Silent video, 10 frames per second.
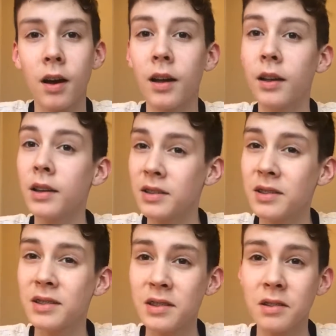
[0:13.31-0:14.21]
but
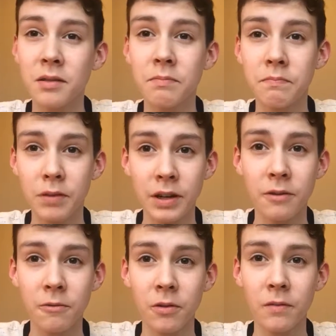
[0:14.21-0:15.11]
it's still a
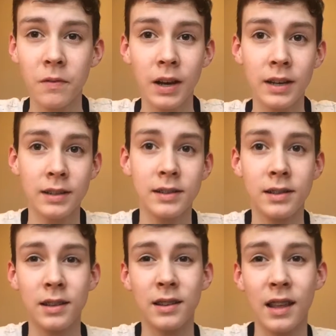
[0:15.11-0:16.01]
pretty cool
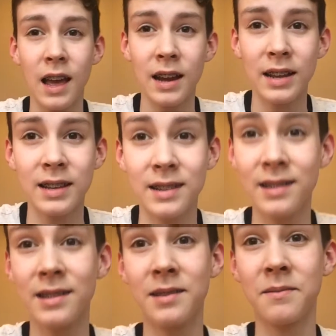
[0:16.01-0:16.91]
device, and that
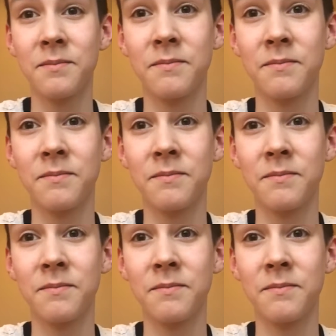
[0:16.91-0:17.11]
is